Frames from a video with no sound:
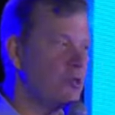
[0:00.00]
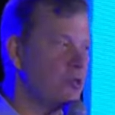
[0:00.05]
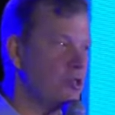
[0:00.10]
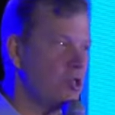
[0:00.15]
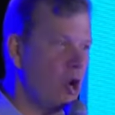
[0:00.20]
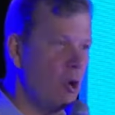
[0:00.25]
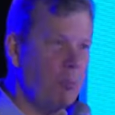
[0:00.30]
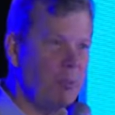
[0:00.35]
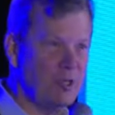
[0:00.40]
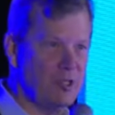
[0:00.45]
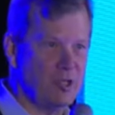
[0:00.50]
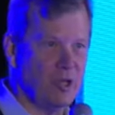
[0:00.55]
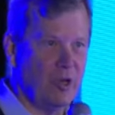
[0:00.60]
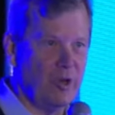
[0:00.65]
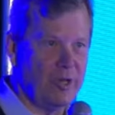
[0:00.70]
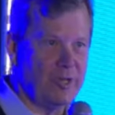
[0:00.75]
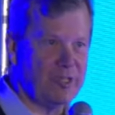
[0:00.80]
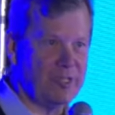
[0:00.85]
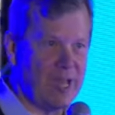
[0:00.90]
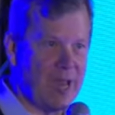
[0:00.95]
SOPA is a
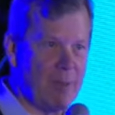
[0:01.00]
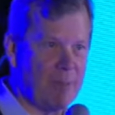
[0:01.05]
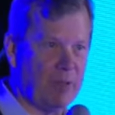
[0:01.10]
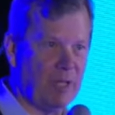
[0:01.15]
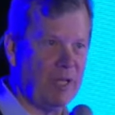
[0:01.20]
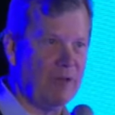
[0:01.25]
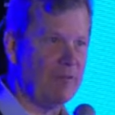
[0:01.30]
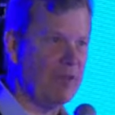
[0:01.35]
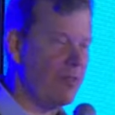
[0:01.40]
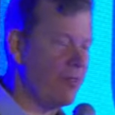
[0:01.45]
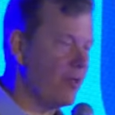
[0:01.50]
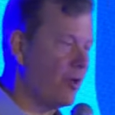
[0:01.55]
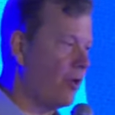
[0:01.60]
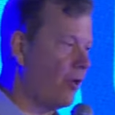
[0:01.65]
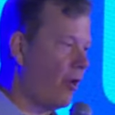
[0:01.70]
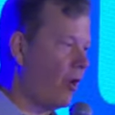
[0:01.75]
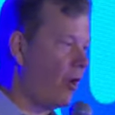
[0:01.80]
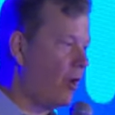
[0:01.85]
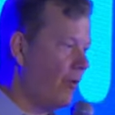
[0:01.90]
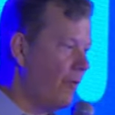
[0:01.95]
good example of it. There
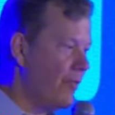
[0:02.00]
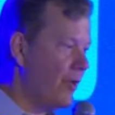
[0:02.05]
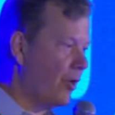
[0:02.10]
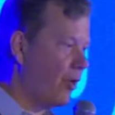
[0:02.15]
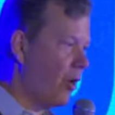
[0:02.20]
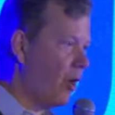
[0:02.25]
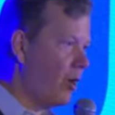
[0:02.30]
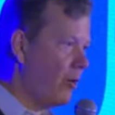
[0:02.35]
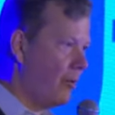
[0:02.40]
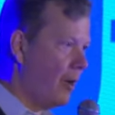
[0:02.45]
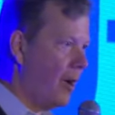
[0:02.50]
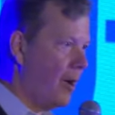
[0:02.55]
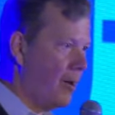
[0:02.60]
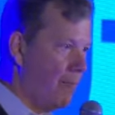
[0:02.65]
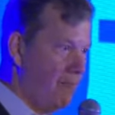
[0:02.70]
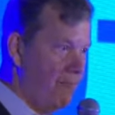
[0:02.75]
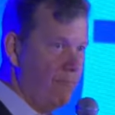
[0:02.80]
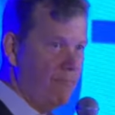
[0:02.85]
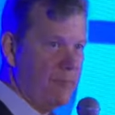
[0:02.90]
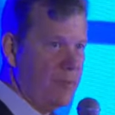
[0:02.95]
are there are uh,
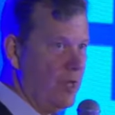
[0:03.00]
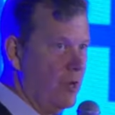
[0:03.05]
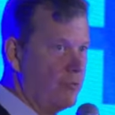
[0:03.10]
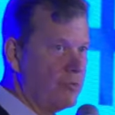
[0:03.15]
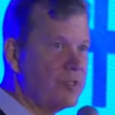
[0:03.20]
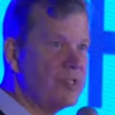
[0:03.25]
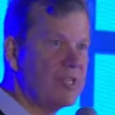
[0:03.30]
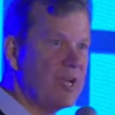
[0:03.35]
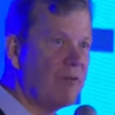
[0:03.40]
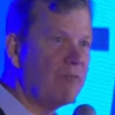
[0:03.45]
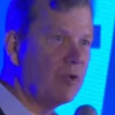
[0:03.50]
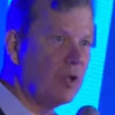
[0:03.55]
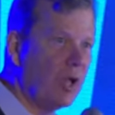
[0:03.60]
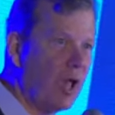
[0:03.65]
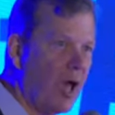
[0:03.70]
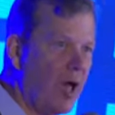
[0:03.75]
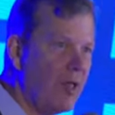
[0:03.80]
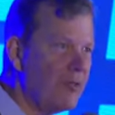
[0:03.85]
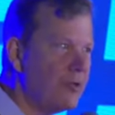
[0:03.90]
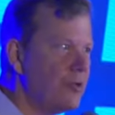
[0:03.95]
you know several
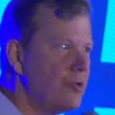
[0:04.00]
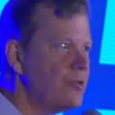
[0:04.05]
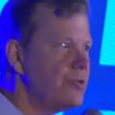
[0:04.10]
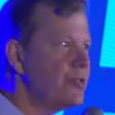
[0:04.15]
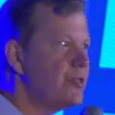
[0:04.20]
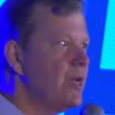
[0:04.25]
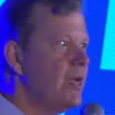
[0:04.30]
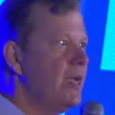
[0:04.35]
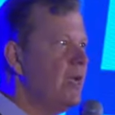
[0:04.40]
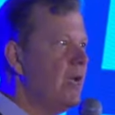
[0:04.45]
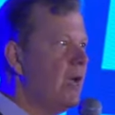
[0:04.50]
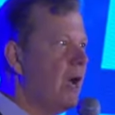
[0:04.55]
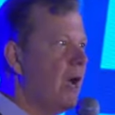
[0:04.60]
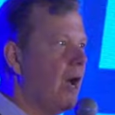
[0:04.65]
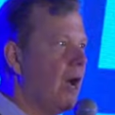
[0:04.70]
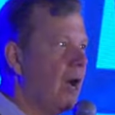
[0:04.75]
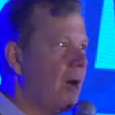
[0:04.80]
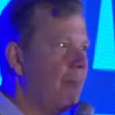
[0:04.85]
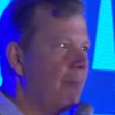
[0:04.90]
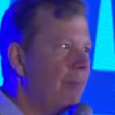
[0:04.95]
others,
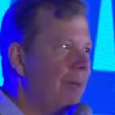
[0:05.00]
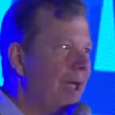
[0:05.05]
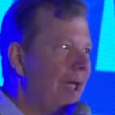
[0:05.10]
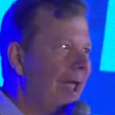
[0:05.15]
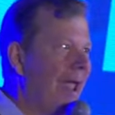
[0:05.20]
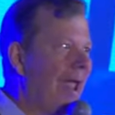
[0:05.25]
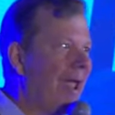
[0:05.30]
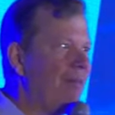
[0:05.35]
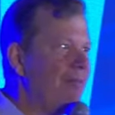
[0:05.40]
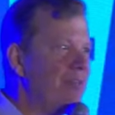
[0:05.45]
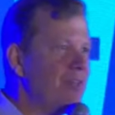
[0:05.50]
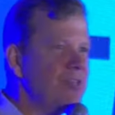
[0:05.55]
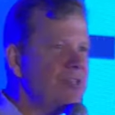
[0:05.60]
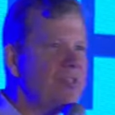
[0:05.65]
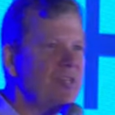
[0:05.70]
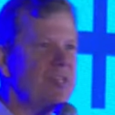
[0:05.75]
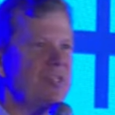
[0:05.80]
um, and this